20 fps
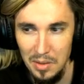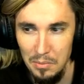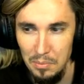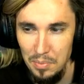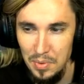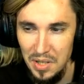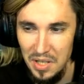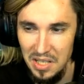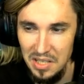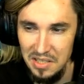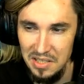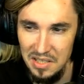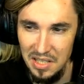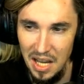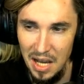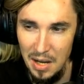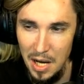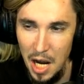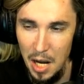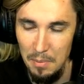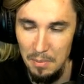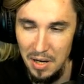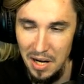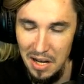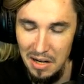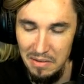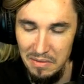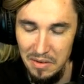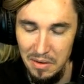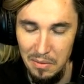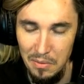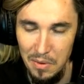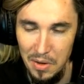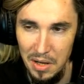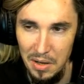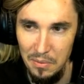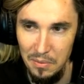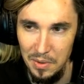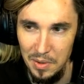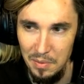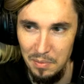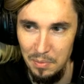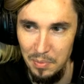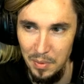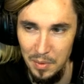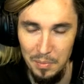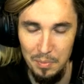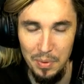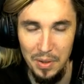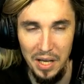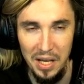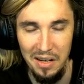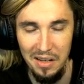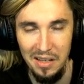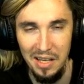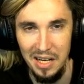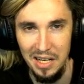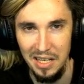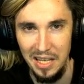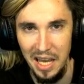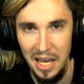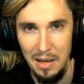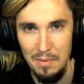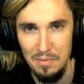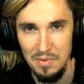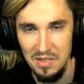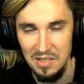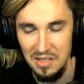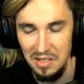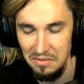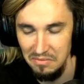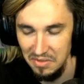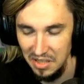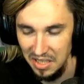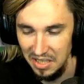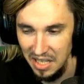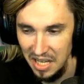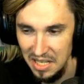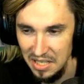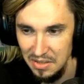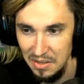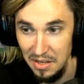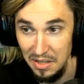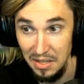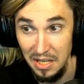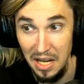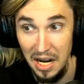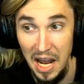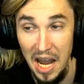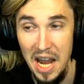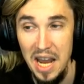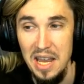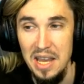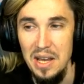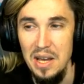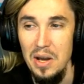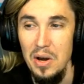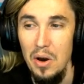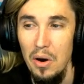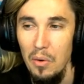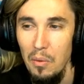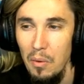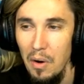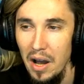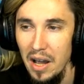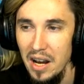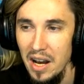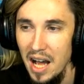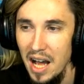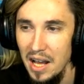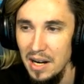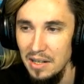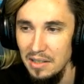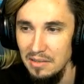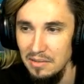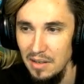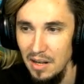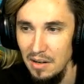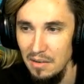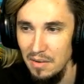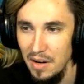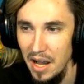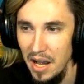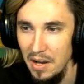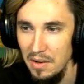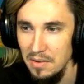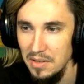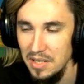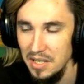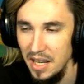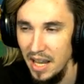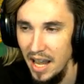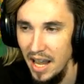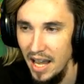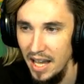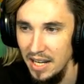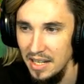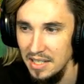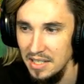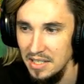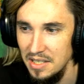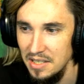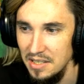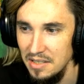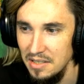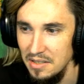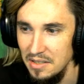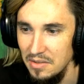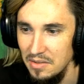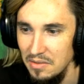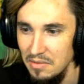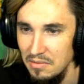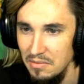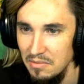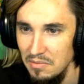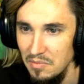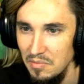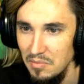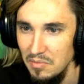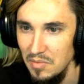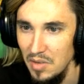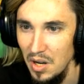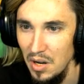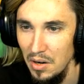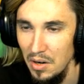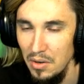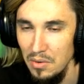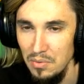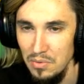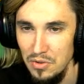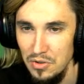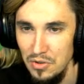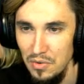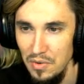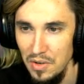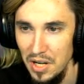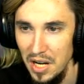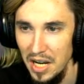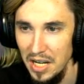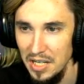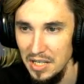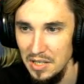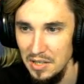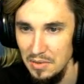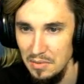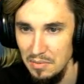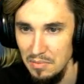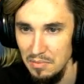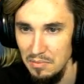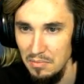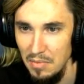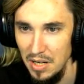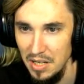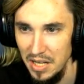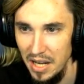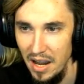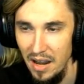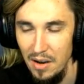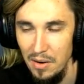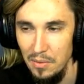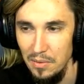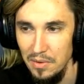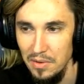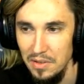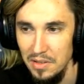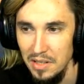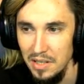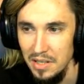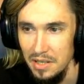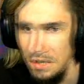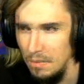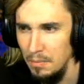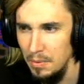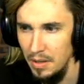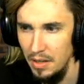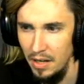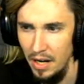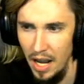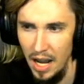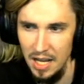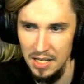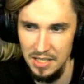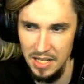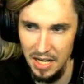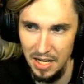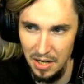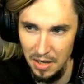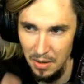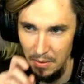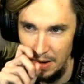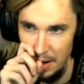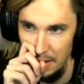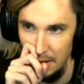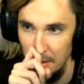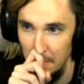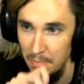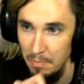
because I'm kind of in a rut with playing a lot of games and stuff like that. So I thought, hey, why not run around and, I don't know, show you guys my town. But as I go around and